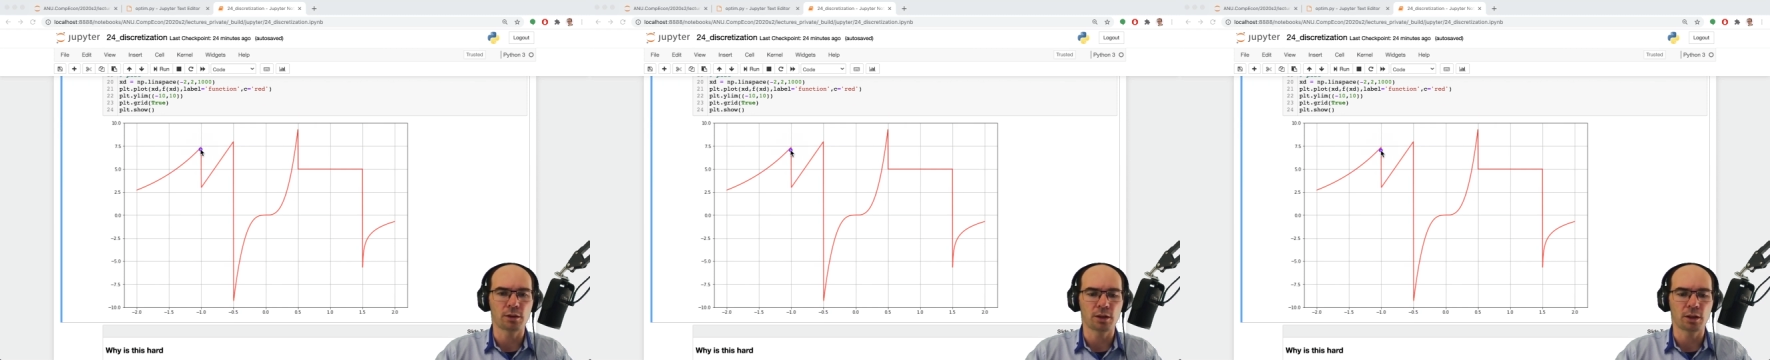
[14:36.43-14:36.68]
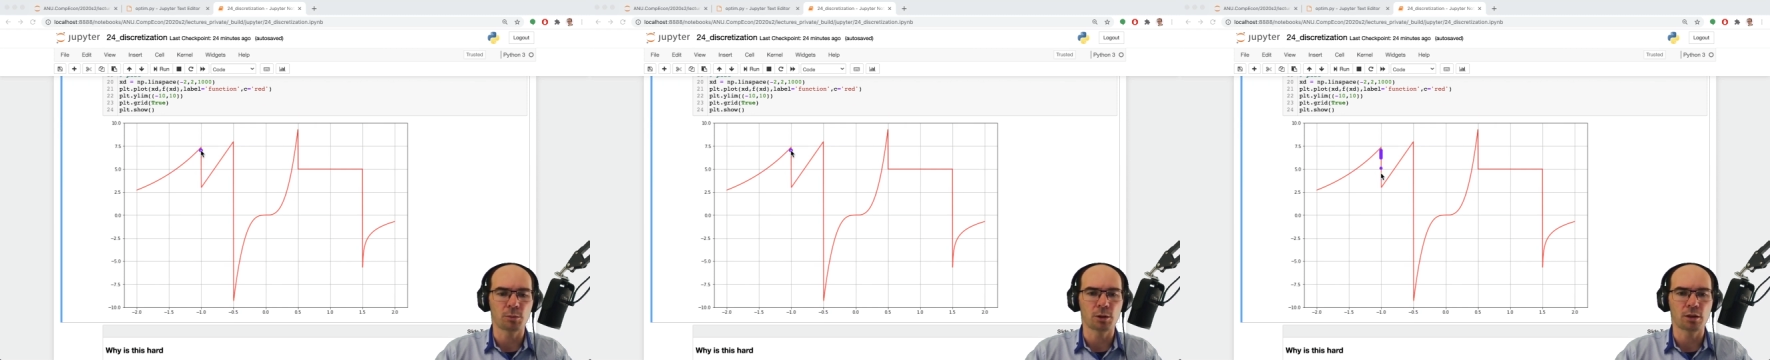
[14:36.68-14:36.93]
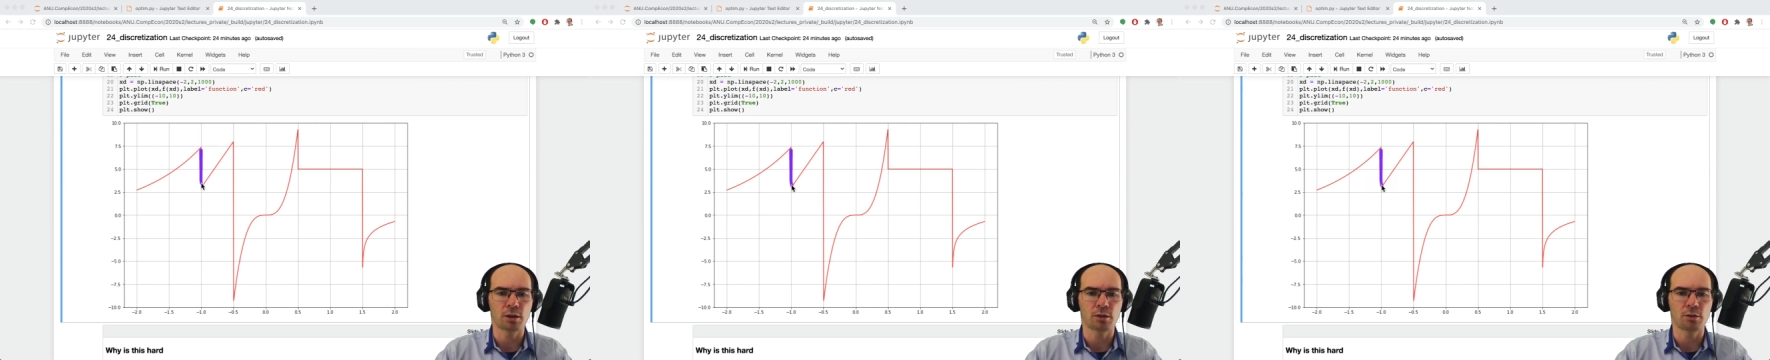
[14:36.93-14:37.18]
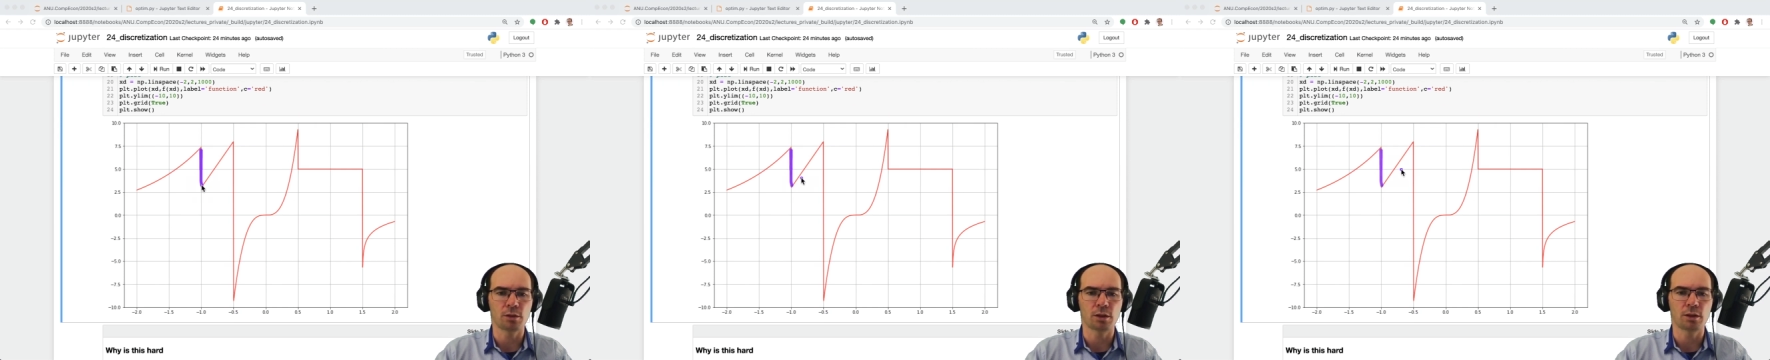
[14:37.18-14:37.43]
segments as
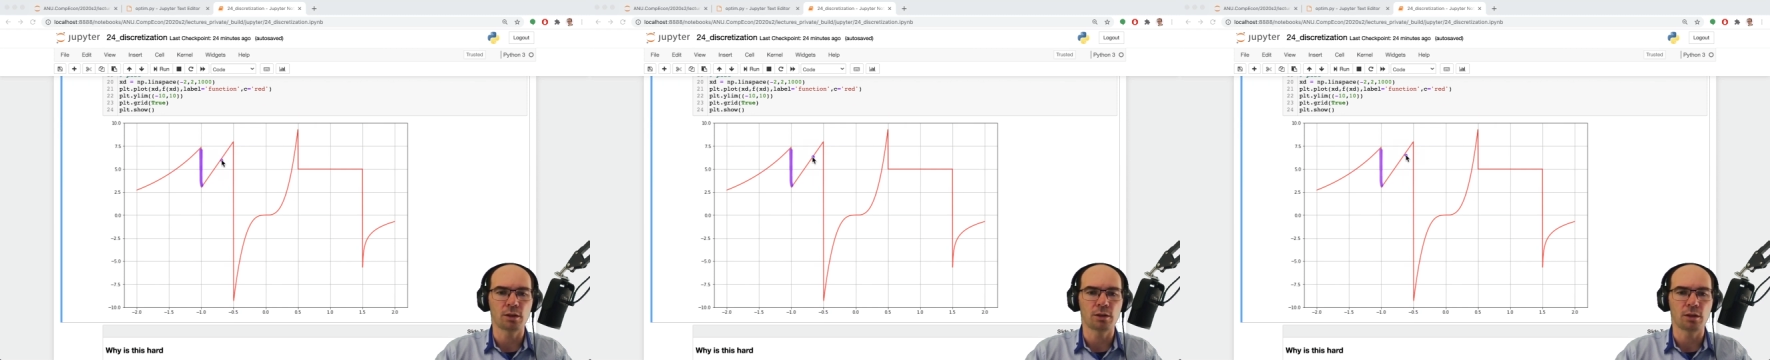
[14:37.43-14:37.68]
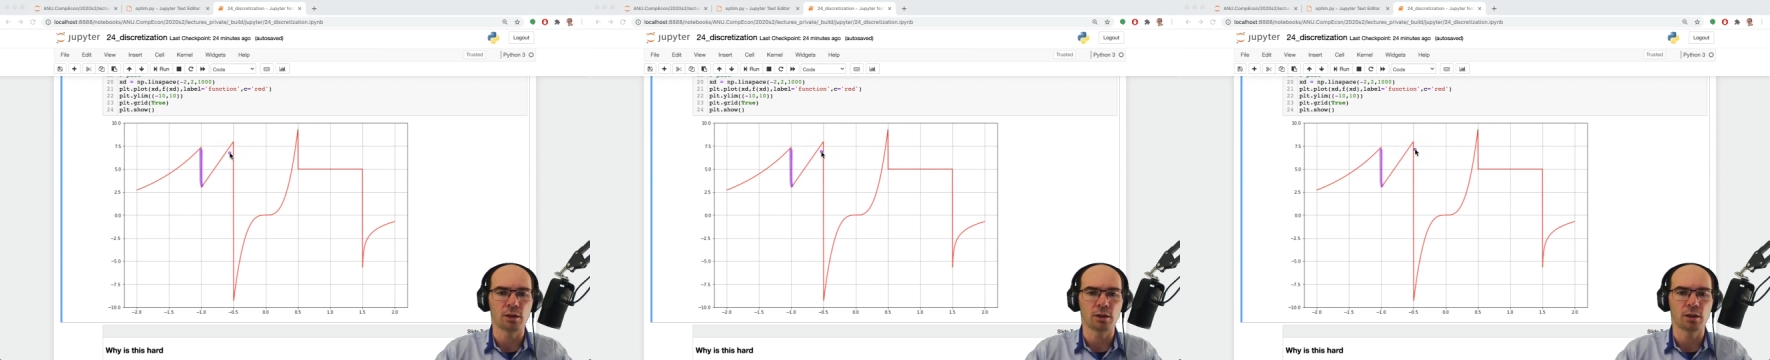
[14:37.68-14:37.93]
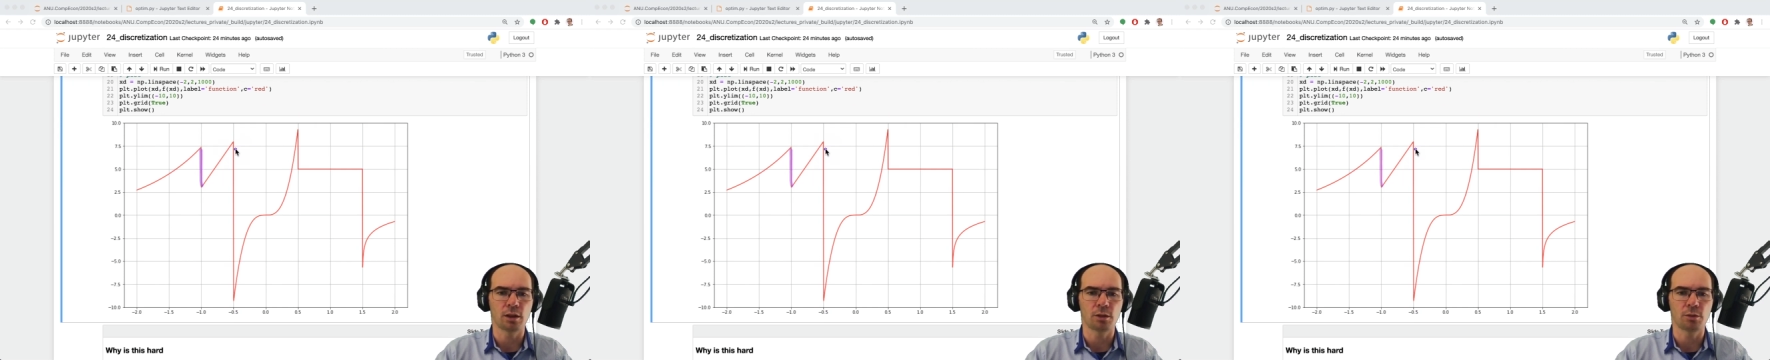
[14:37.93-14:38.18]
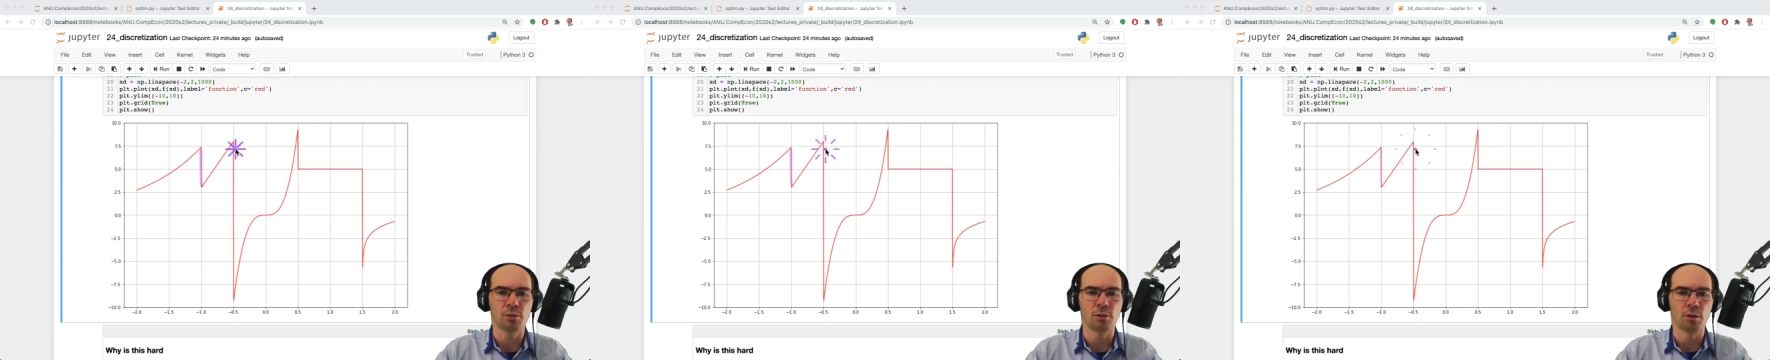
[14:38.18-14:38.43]
not existing at
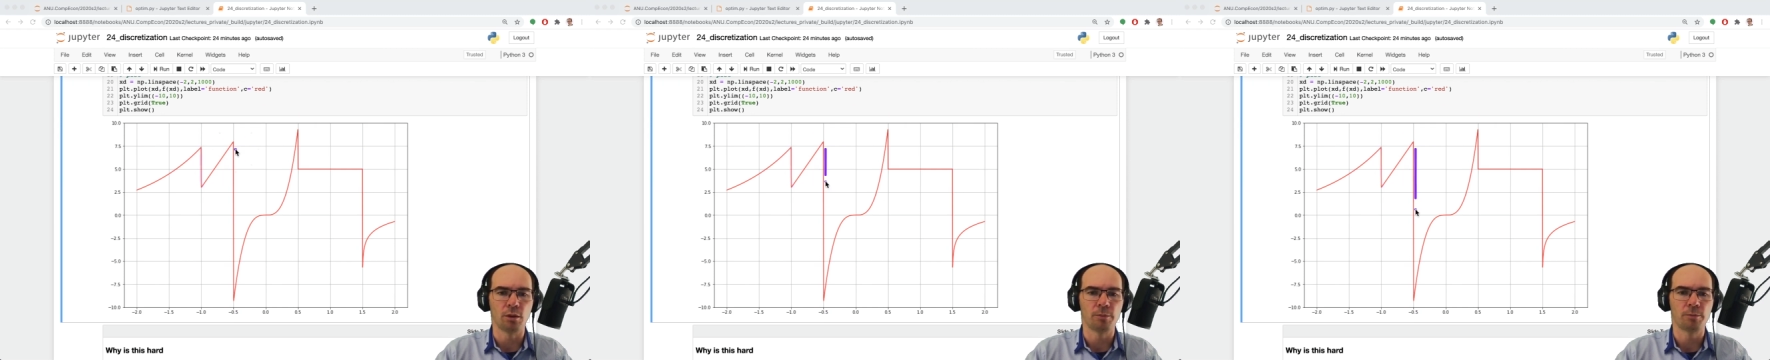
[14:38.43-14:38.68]
all.